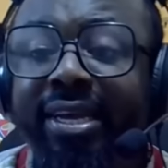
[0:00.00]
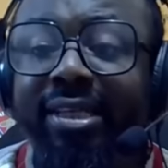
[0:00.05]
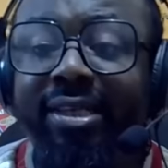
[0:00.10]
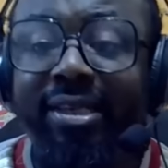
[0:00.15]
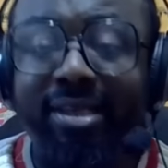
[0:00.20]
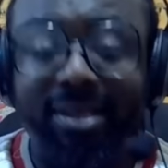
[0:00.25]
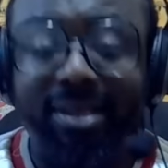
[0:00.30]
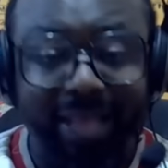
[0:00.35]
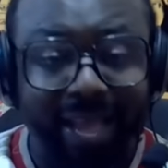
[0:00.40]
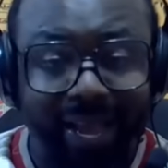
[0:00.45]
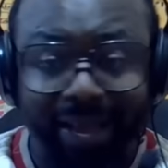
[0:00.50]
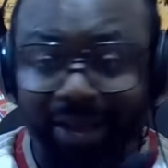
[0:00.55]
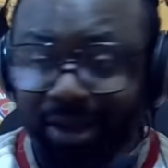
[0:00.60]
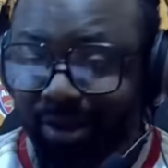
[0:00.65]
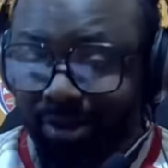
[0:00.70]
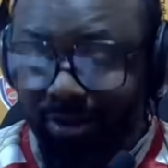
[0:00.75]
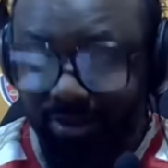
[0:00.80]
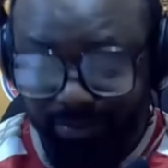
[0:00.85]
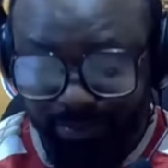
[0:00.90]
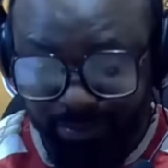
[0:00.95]
it like
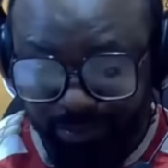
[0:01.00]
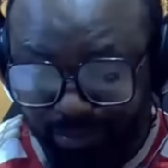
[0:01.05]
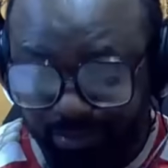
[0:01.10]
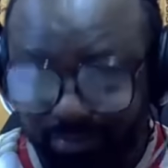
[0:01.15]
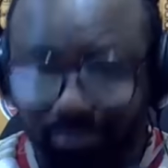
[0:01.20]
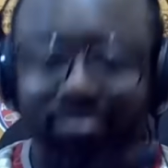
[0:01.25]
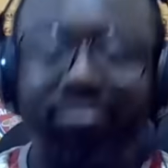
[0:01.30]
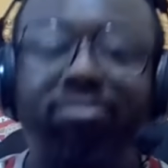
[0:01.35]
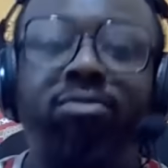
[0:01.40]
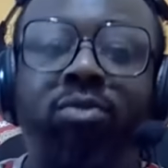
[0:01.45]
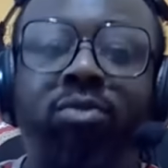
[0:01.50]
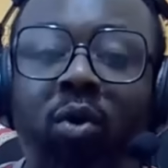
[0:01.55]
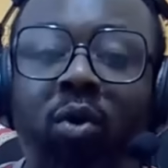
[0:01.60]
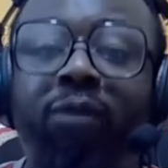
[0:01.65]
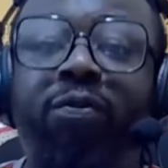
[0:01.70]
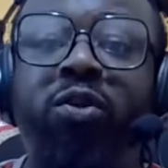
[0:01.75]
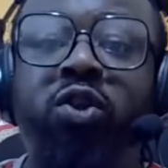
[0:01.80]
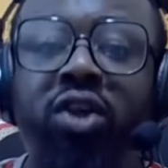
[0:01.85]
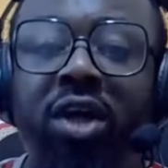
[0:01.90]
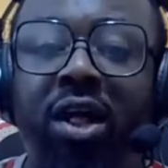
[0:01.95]

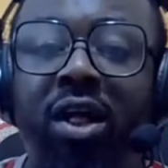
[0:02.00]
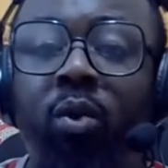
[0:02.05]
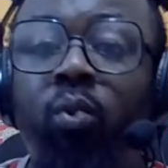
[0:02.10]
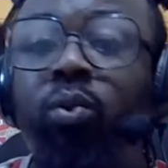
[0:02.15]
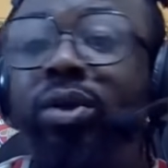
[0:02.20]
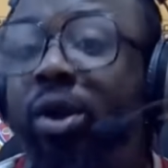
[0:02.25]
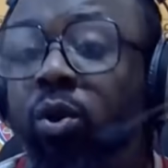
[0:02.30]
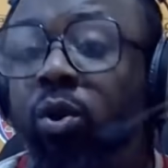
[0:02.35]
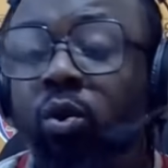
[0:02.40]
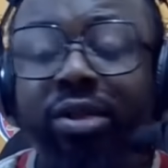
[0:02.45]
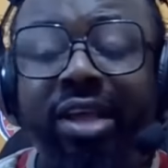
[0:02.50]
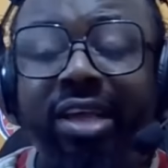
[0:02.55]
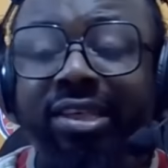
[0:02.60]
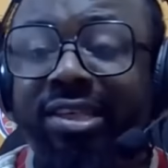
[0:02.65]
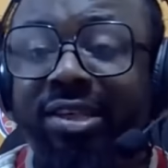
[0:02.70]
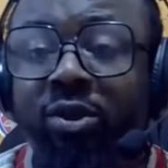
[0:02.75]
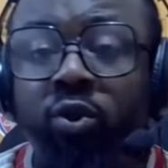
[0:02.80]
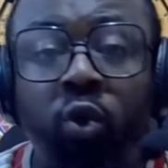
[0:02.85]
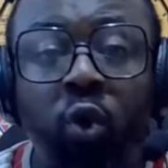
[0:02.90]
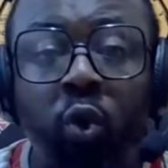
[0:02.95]
official. We go next
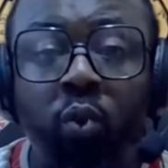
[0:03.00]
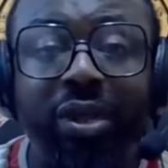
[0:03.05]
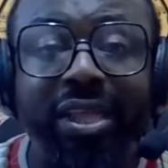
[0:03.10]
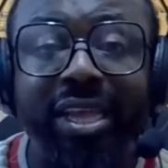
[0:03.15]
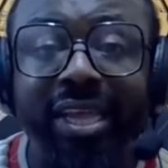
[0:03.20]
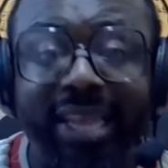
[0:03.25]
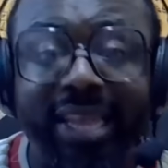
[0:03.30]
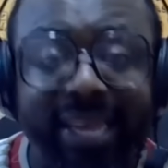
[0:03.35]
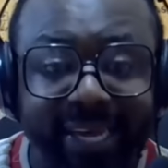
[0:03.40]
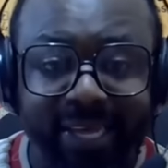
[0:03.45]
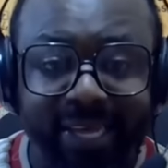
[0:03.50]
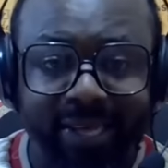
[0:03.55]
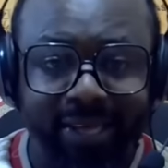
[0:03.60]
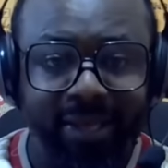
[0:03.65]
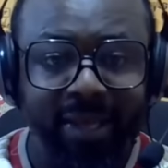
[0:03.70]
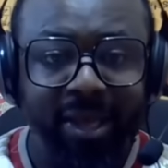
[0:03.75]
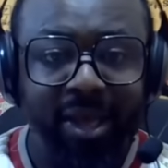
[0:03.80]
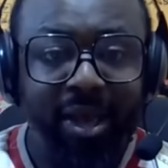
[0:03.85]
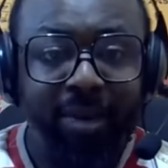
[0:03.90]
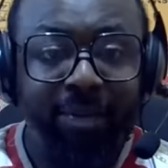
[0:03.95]
season to go win the league,
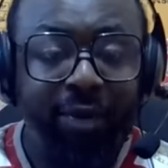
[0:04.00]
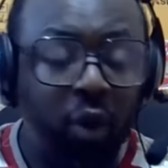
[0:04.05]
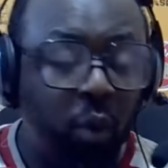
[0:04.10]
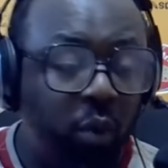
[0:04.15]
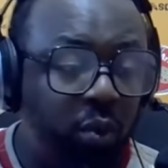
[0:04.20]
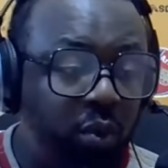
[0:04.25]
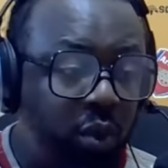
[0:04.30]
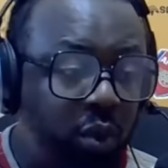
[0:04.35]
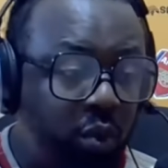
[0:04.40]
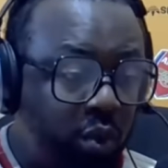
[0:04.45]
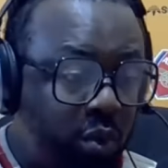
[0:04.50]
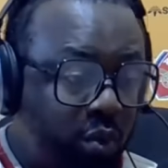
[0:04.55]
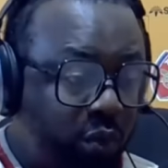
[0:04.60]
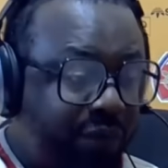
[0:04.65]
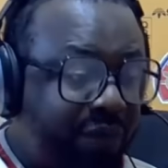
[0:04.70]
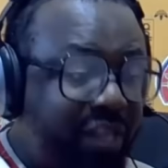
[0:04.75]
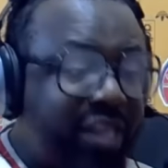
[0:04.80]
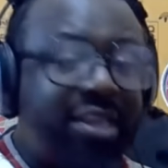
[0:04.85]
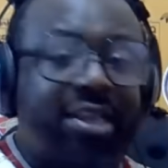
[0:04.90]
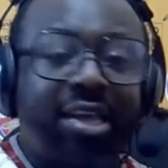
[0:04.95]
because we
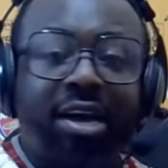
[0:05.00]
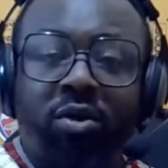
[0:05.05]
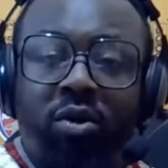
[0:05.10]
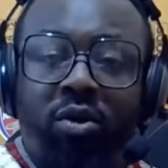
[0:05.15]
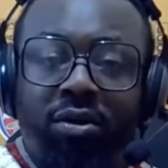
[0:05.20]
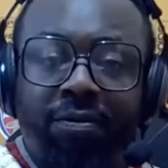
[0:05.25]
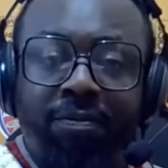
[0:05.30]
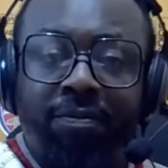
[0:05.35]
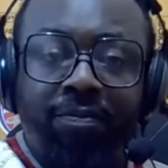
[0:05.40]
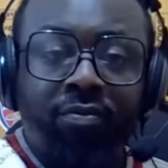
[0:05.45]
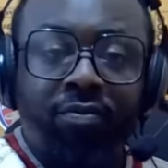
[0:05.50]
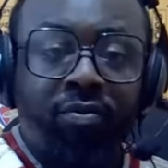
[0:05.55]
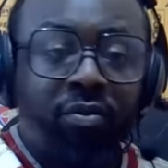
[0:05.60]
finished second.